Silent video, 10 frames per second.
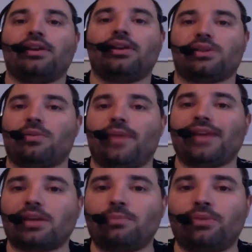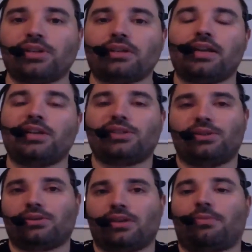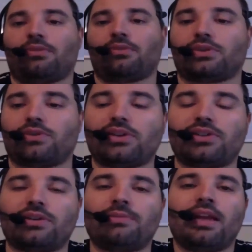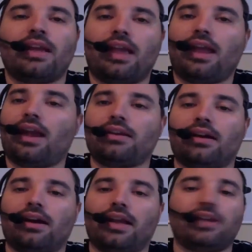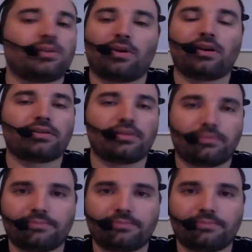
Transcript: So you're basically pushing link juice up through a structure, and uh, it just works.